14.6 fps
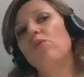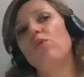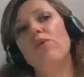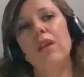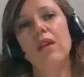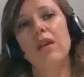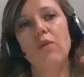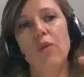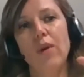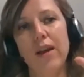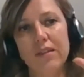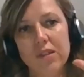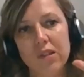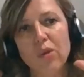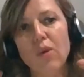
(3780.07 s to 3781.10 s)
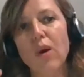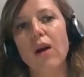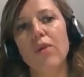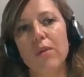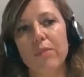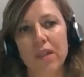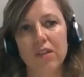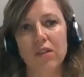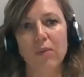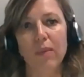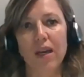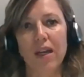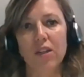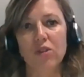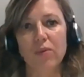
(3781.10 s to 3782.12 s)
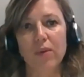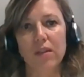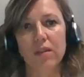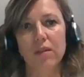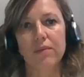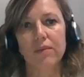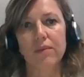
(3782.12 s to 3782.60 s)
we went to our middle management.